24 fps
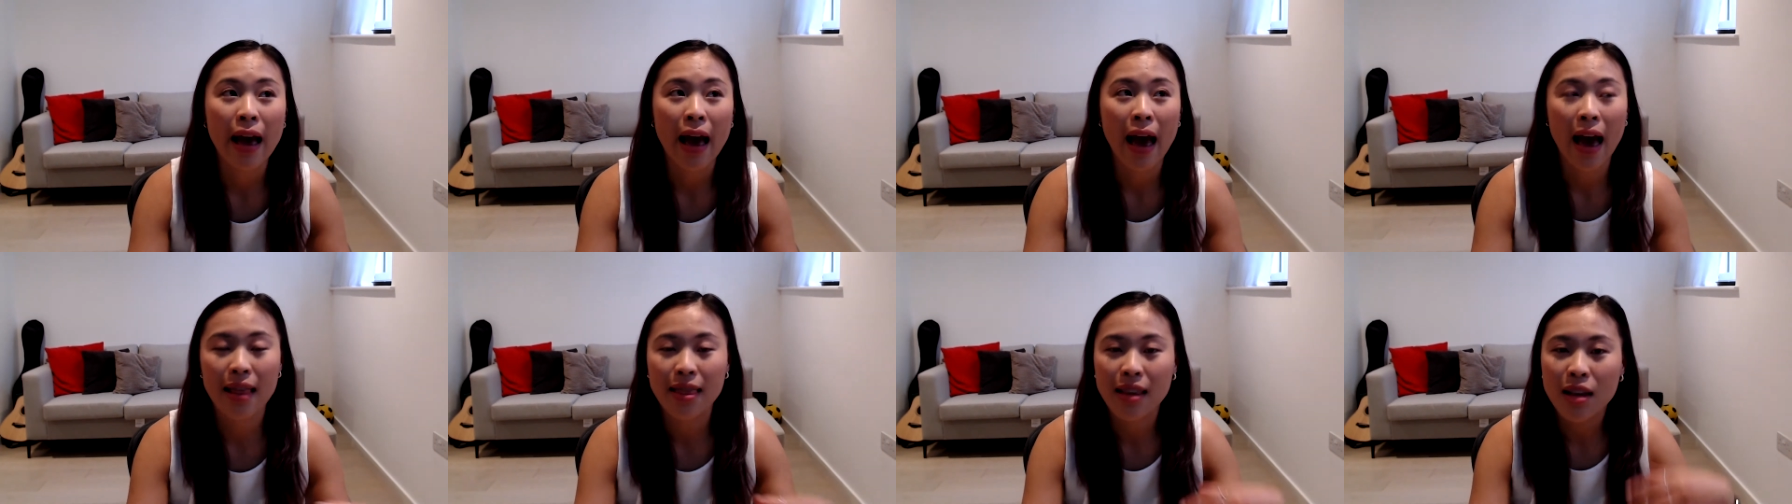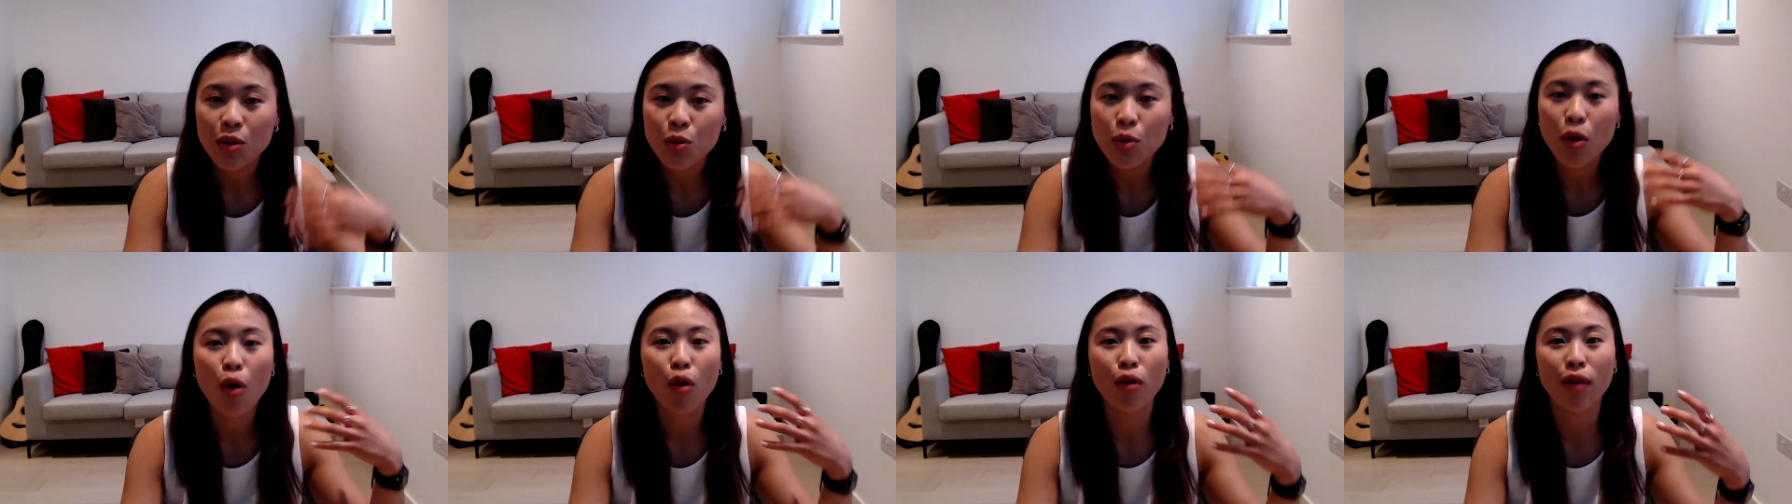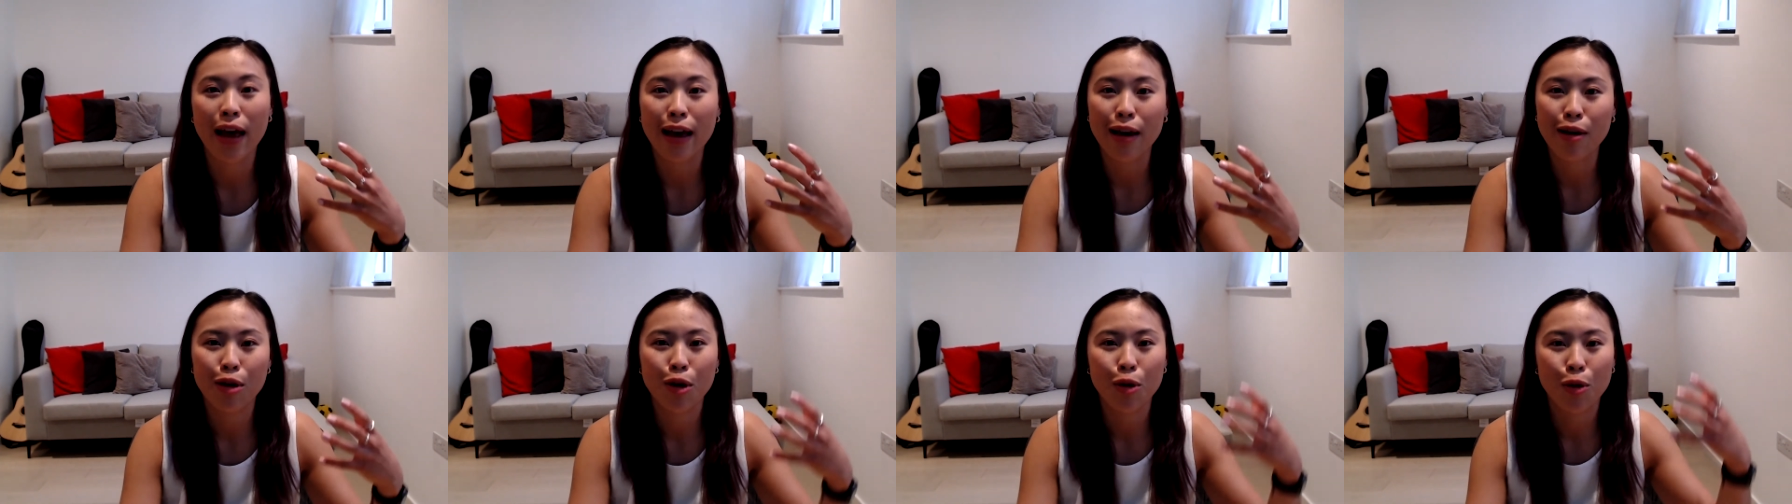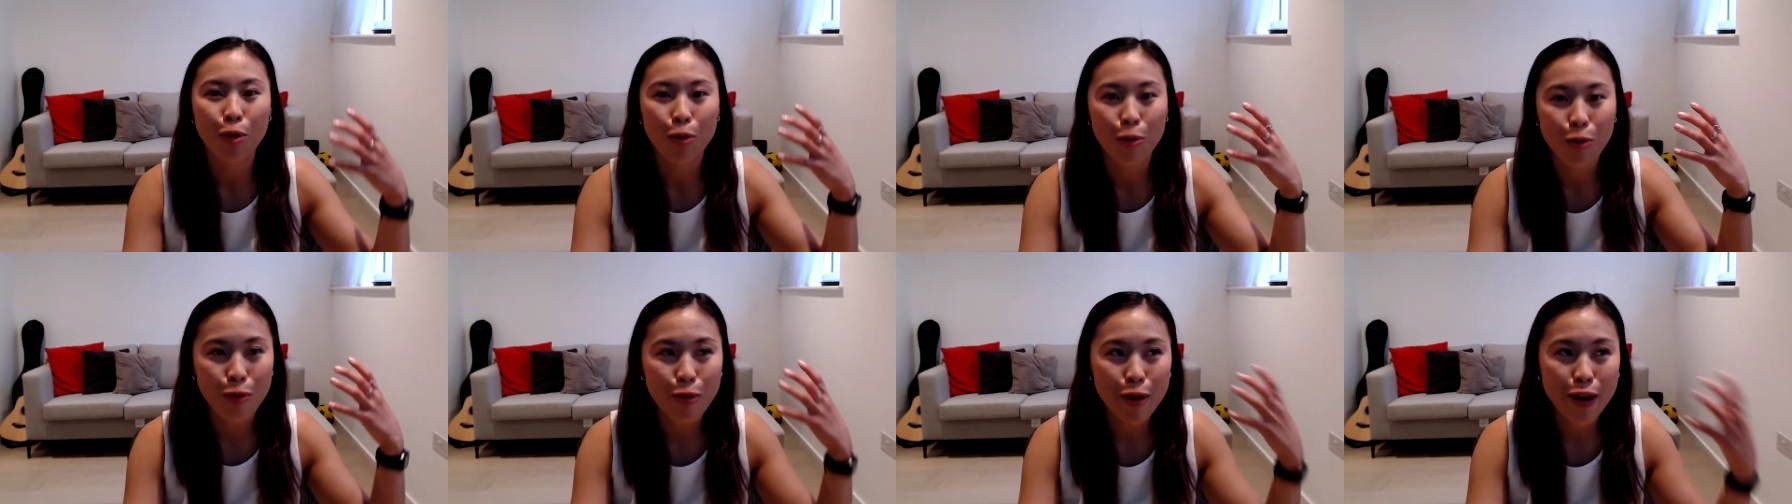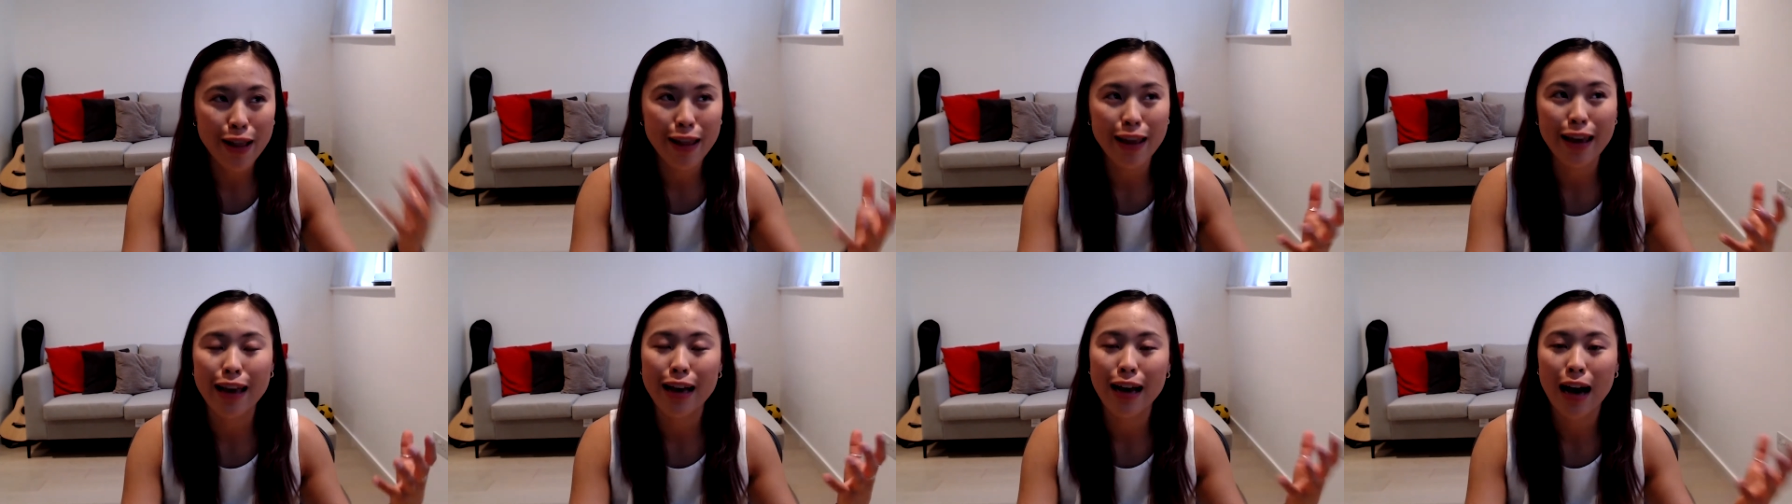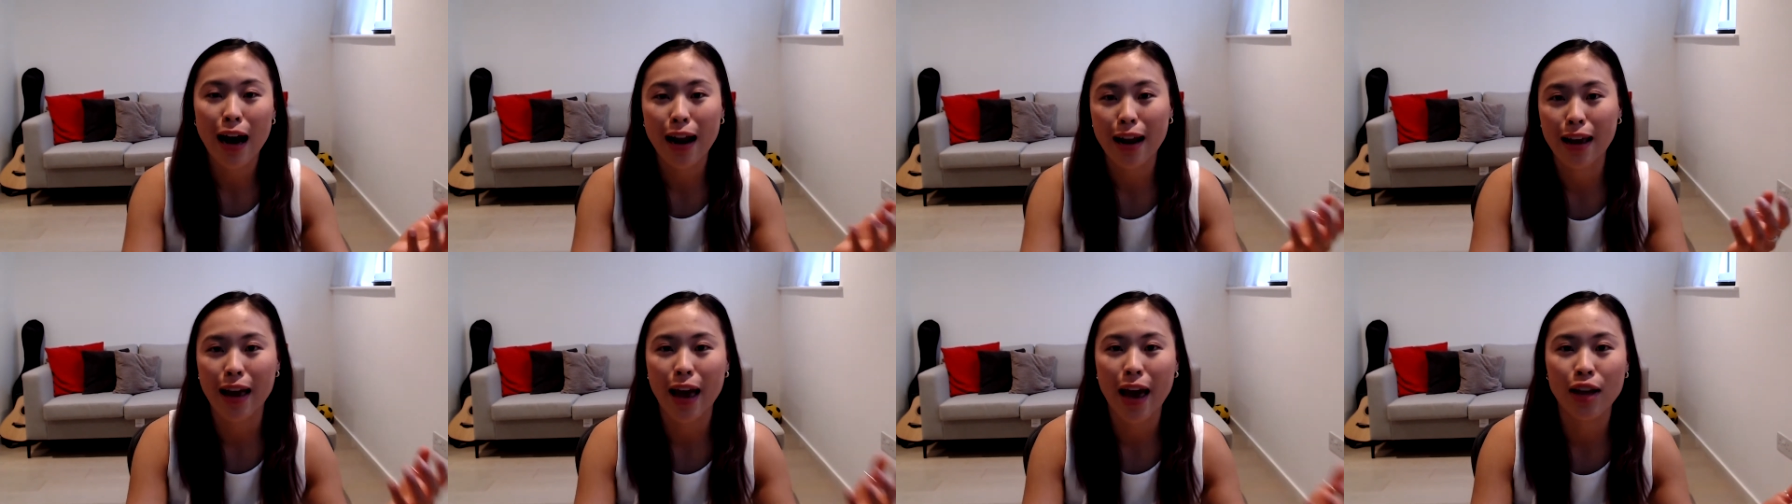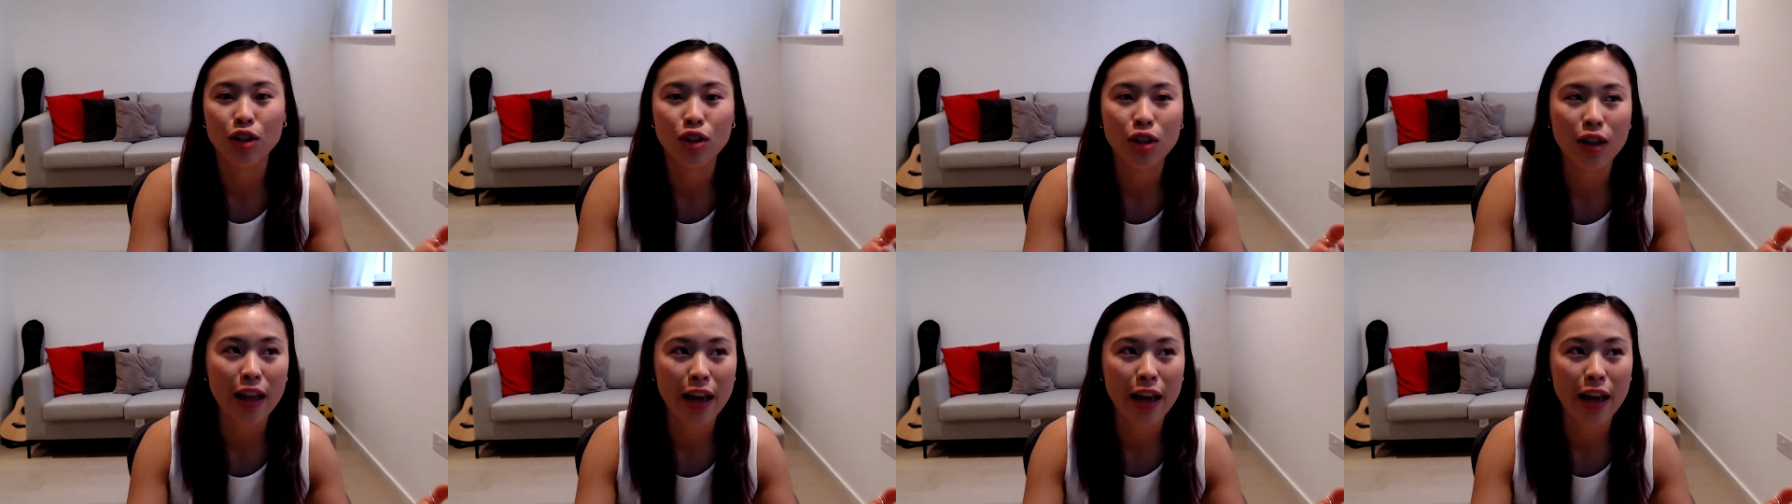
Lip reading: And these were all like, really cutting edge